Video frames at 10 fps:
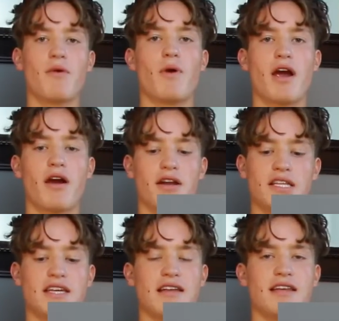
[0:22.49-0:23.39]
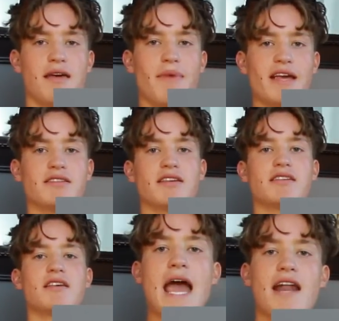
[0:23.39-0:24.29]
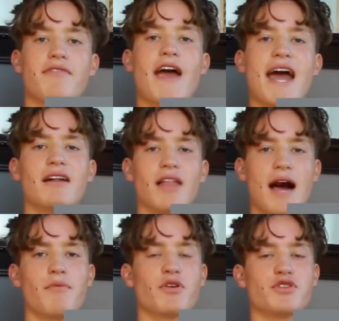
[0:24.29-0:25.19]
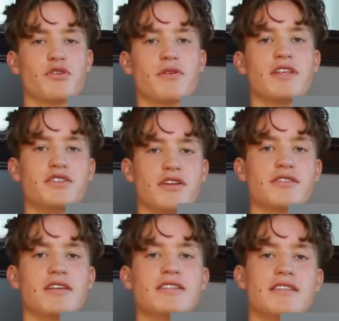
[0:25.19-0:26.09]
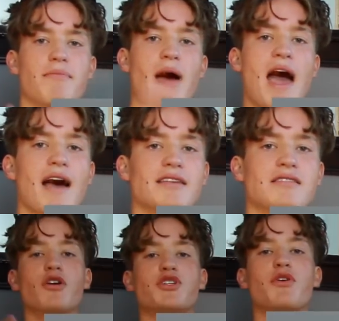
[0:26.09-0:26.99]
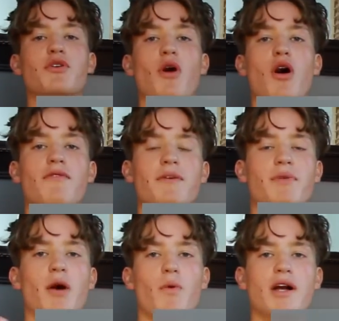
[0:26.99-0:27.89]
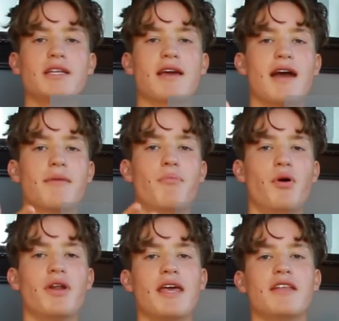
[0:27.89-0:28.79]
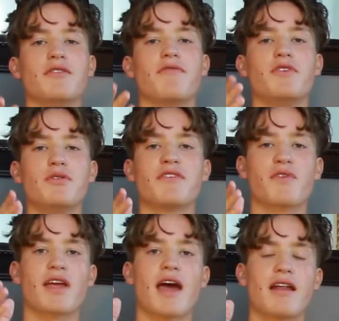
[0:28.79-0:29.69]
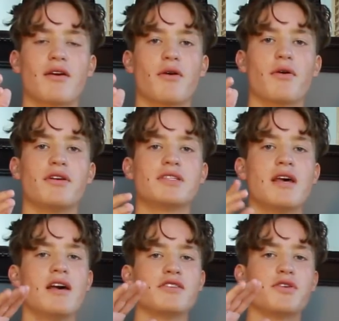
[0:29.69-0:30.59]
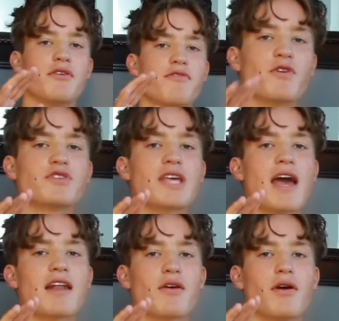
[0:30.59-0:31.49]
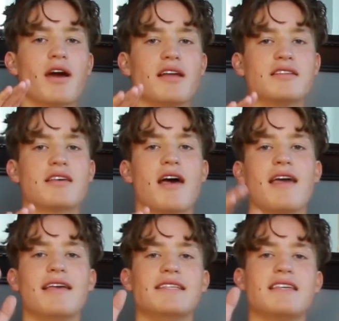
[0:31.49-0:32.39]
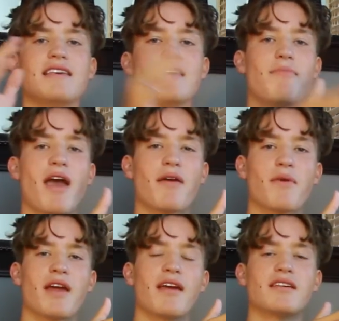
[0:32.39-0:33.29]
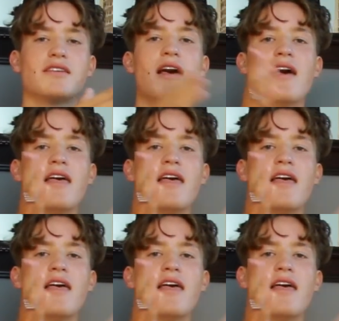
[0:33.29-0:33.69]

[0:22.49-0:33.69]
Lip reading: wear on a day-to-day basis, and I've had a lot more jewelry than just this in the past. I'll show you all of it, but I wanted to kind of put it into a few different categories. So the first category I'd say is eBay rings.